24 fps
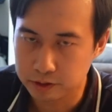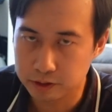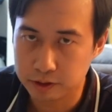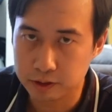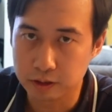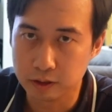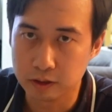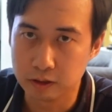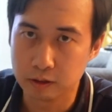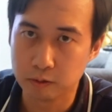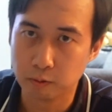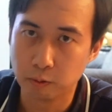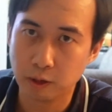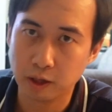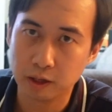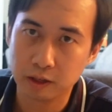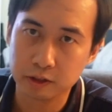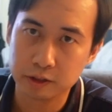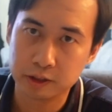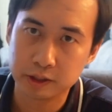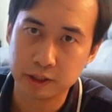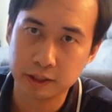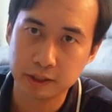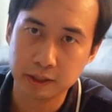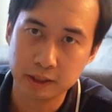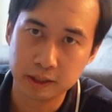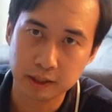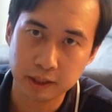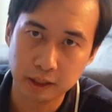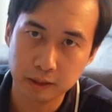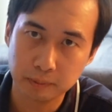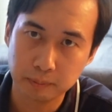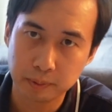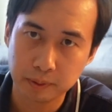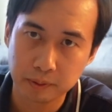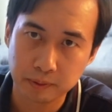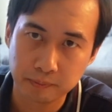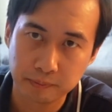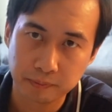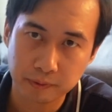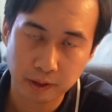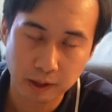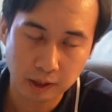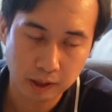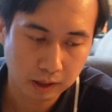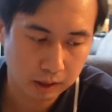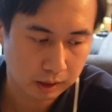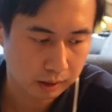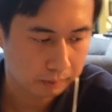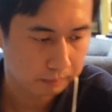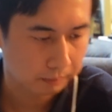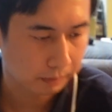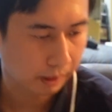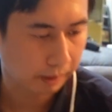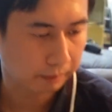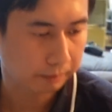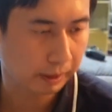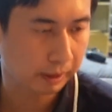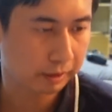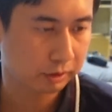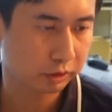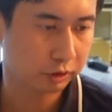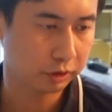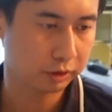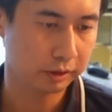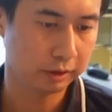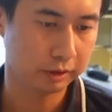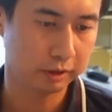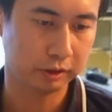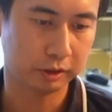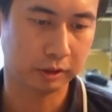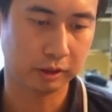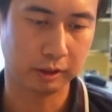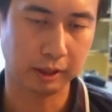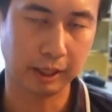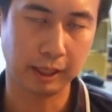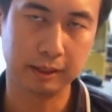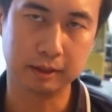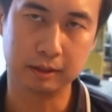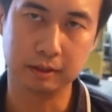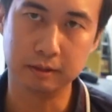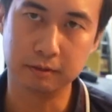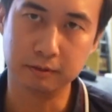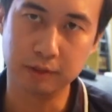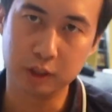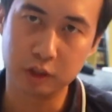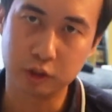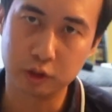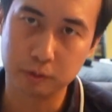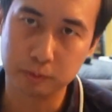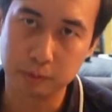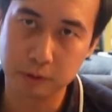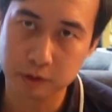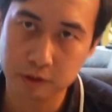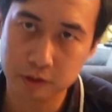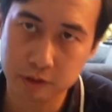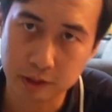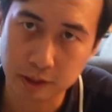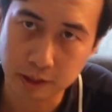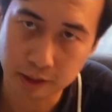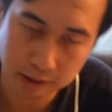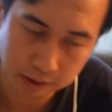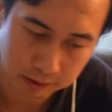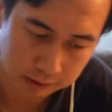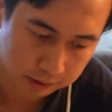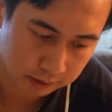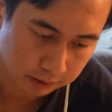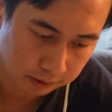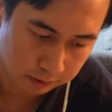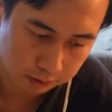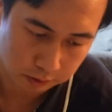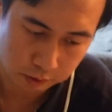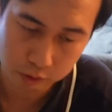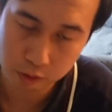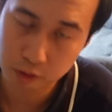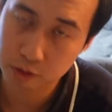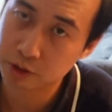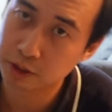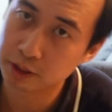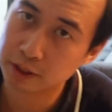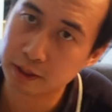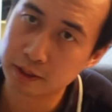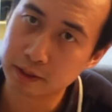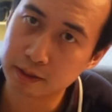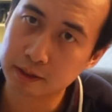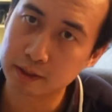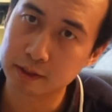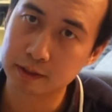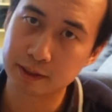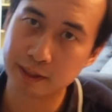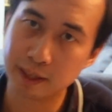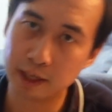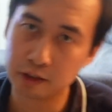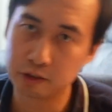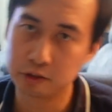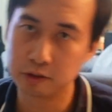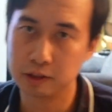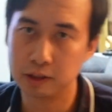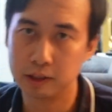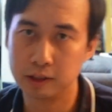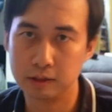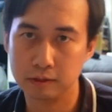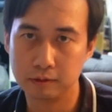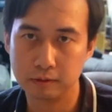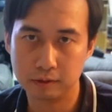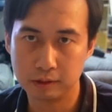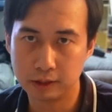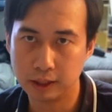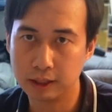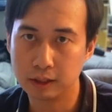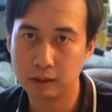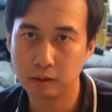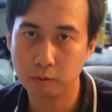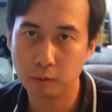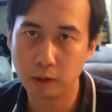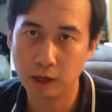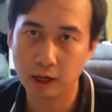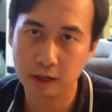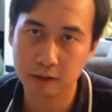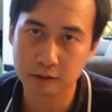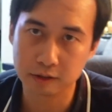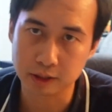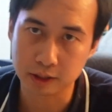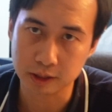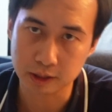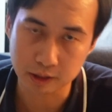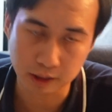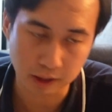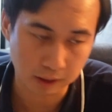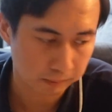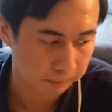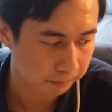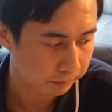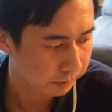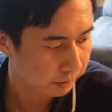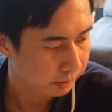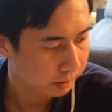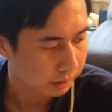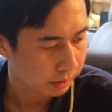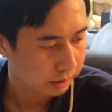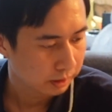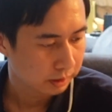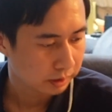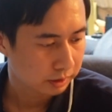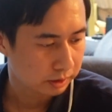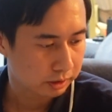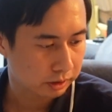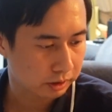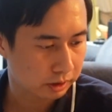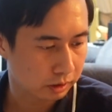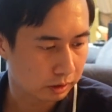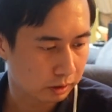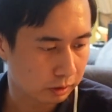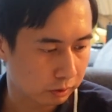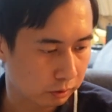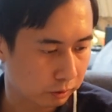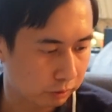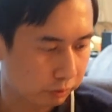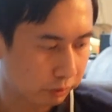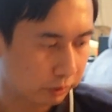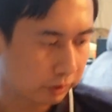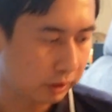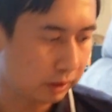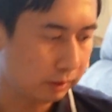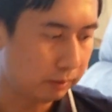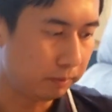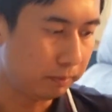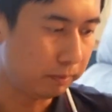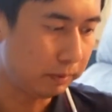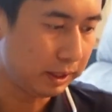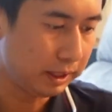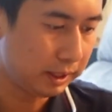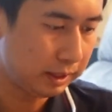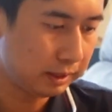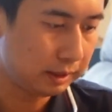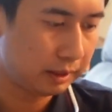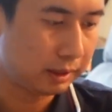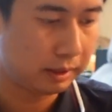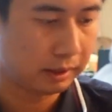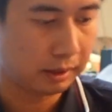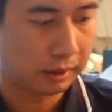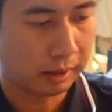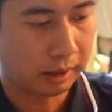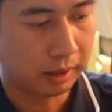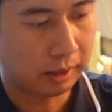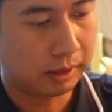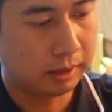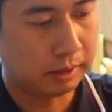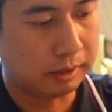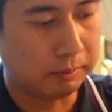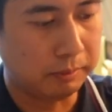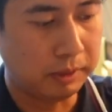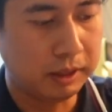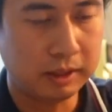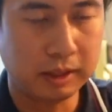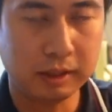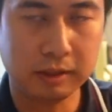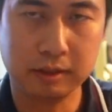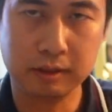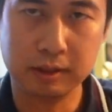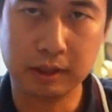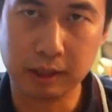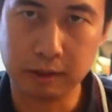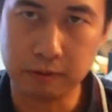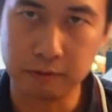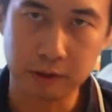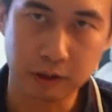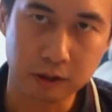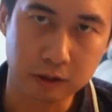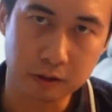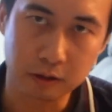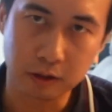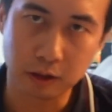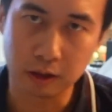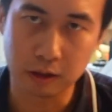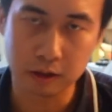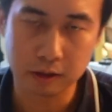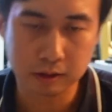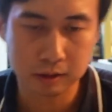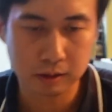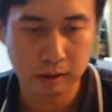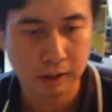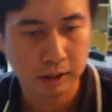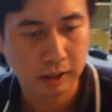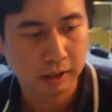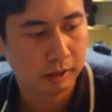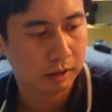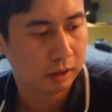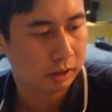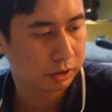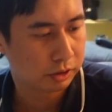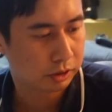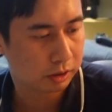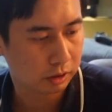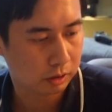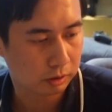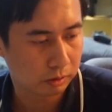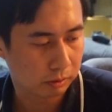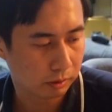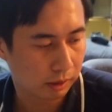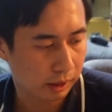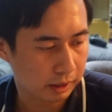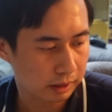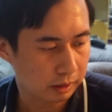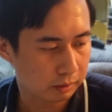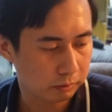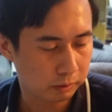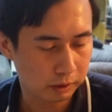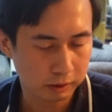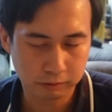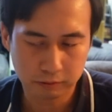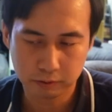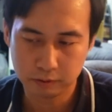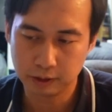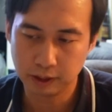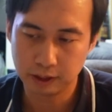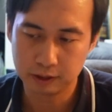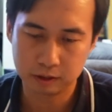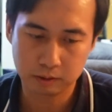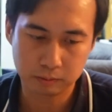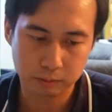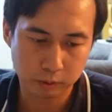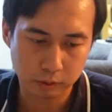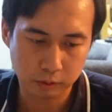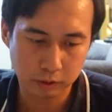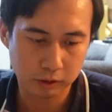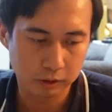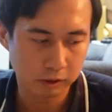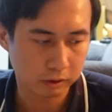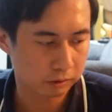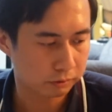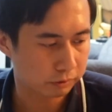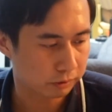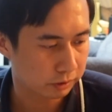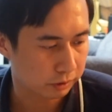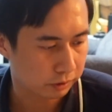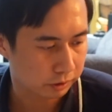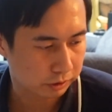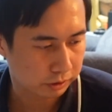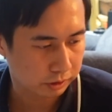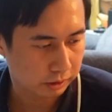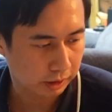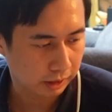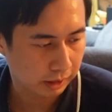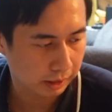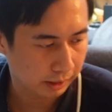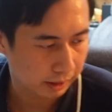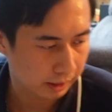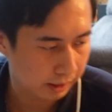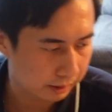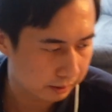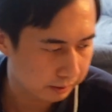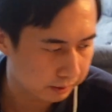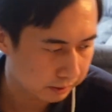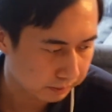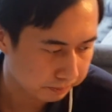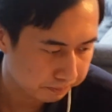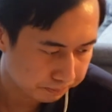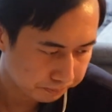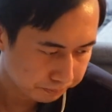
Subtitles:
so while it's heating up, I'm actually gonna start adding the vegetables and noodles in because they actually take a while to heat up. So for the meat doesn't take very long, so I can wait for that to boil first, and